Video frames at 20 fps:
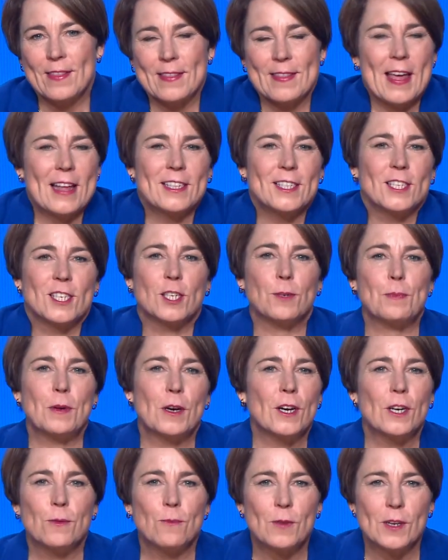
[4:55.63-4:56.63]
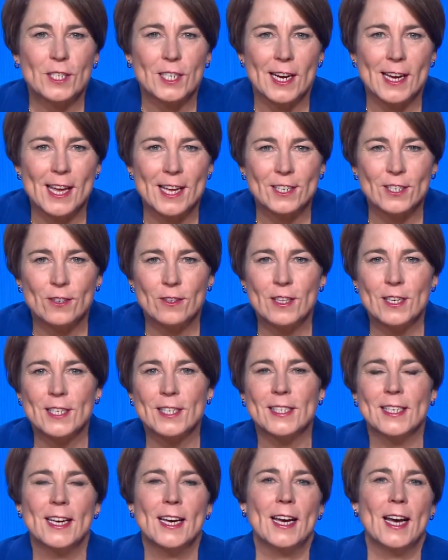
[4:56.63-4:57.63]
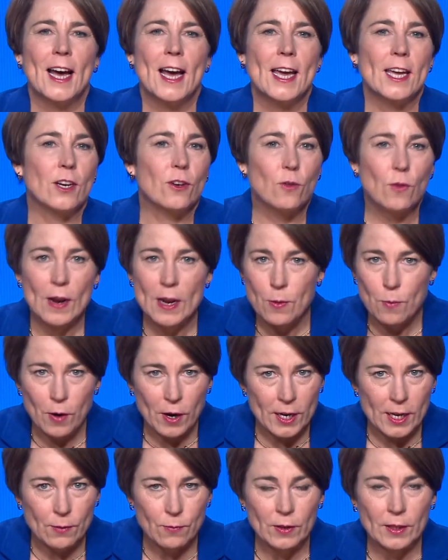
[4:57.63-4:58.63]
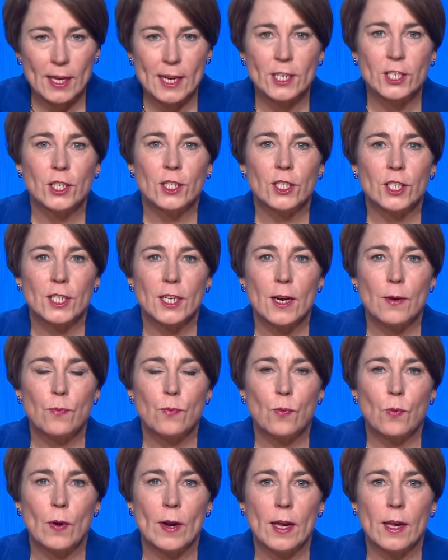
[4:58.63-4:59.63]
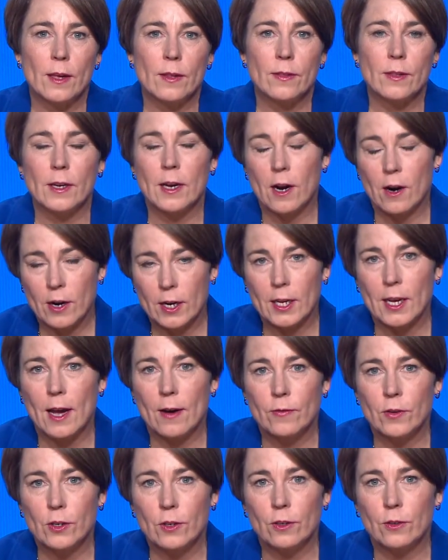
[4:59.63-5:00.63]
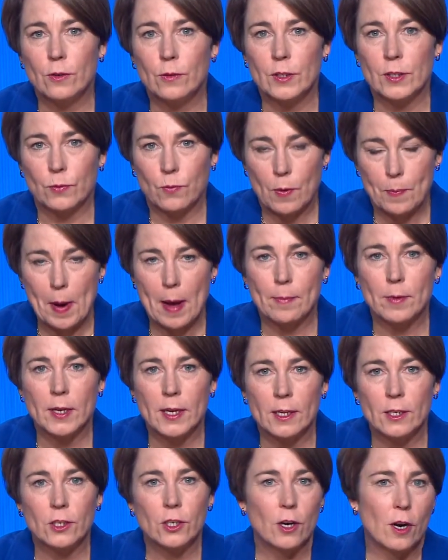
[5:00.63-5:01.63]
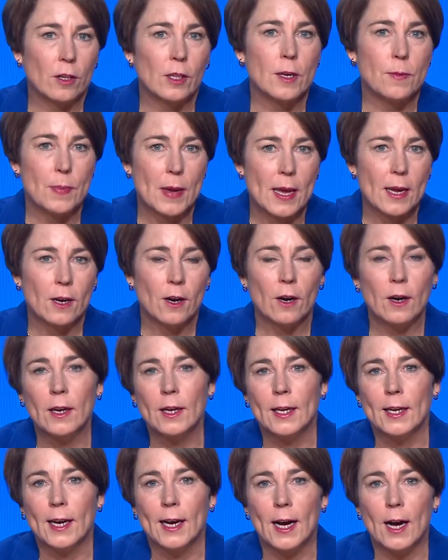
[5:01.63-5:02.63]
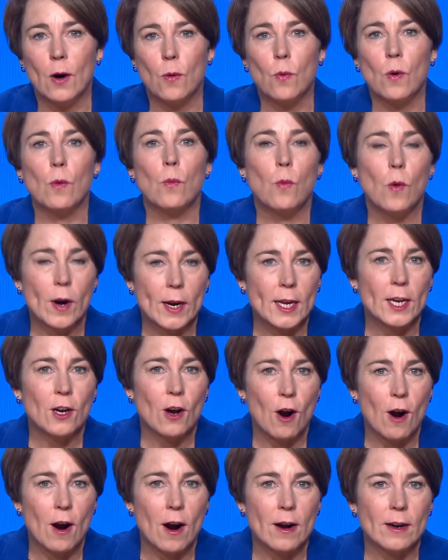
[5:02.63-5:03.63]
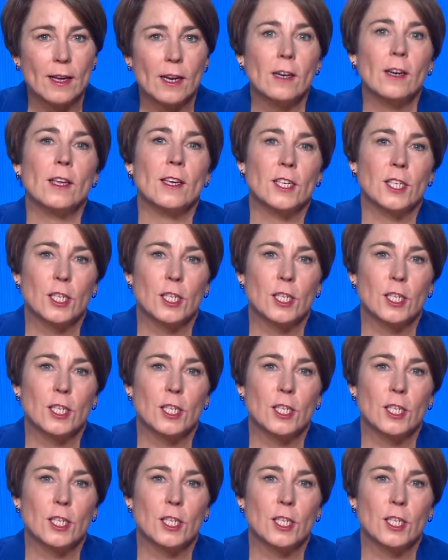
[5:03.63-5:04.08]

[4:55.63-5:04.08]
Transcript: that's the spirit in which I enter this. I had a great working relationship with the current governor, who's a Republican, Charlie Baker. Uh, we're working hard on a